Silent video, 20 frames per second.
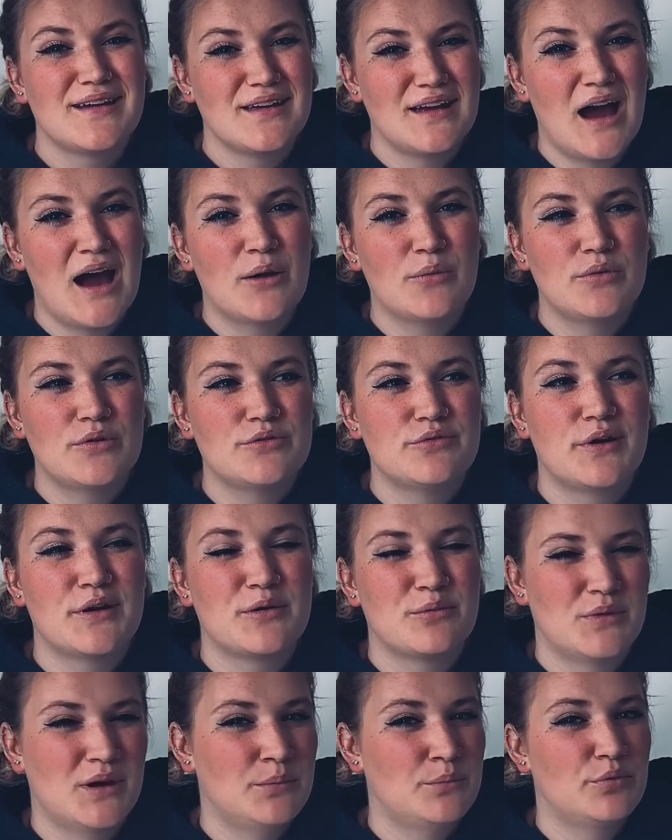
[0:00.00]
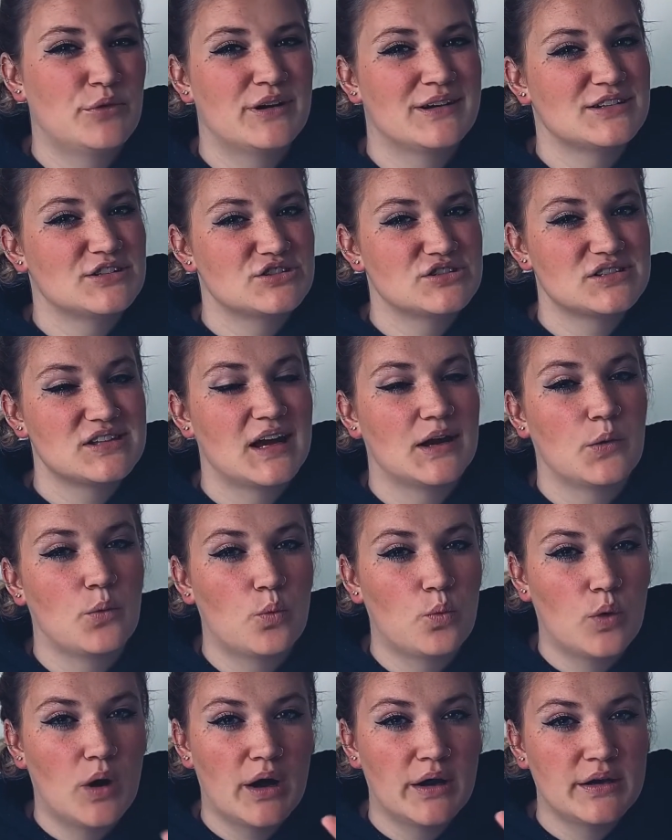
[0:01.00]
I would recommend bringing just like
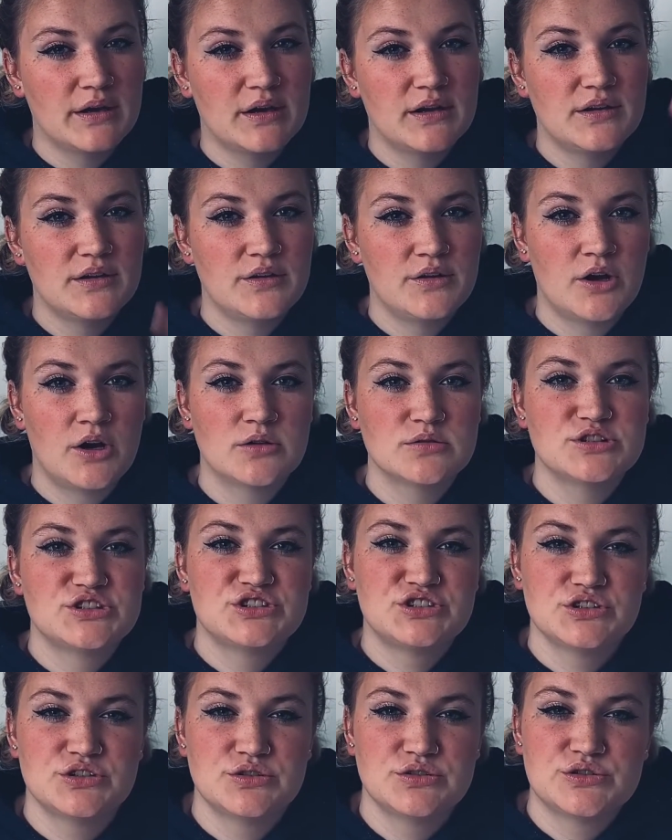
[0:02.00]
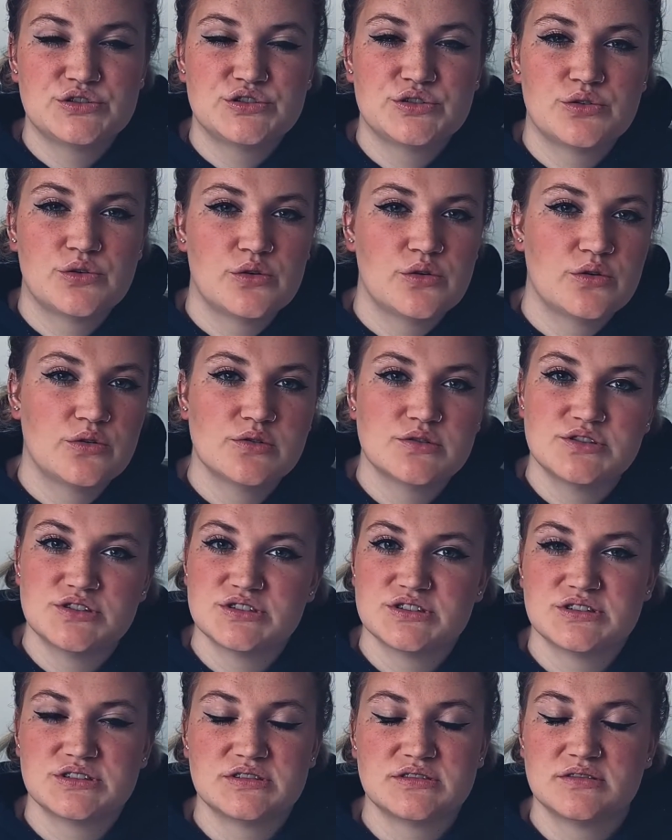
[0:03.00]
one, you know, suit or
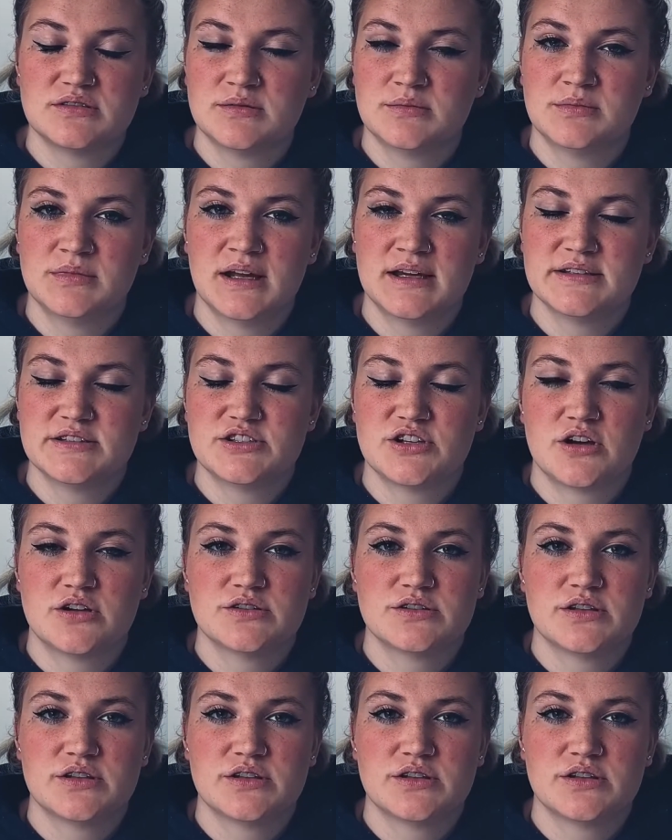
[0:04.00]
just a nice shirt or